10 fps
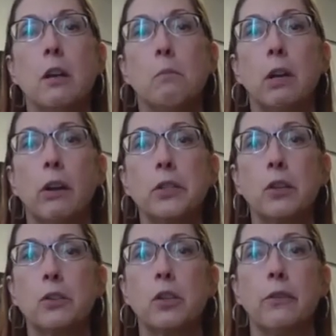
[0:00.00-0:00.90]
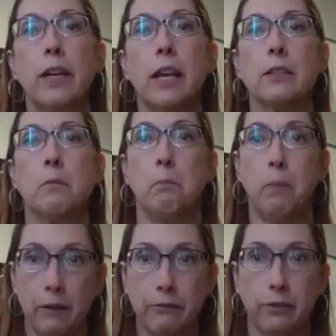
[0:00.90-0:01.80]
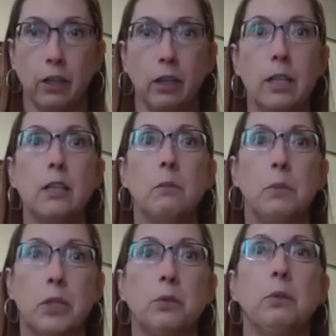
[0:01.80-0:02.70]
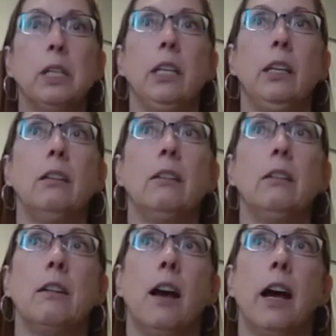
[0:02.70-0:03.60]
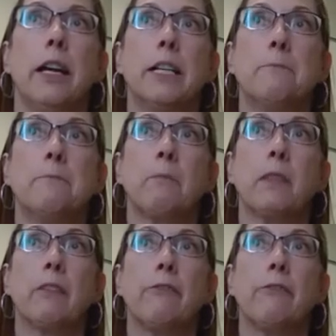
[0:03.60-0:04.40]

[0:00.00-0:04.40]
but also serving as a buffer between um,